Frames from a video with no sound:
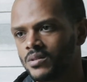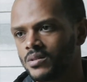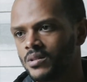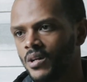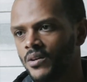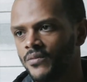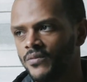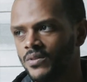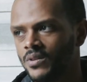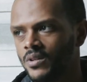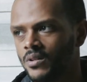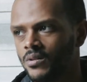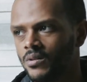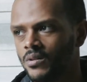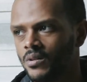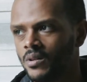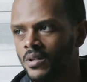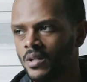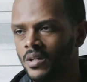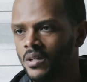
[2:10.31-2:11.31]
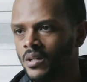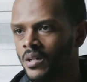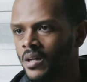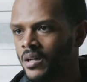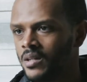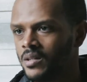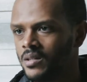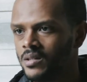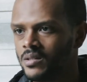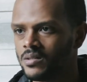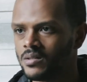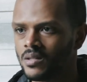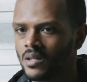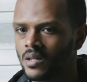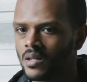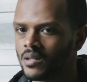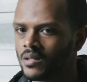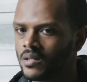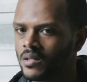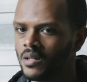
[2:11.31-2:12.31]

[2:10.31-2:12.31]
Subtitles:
stuff in the late 90s, like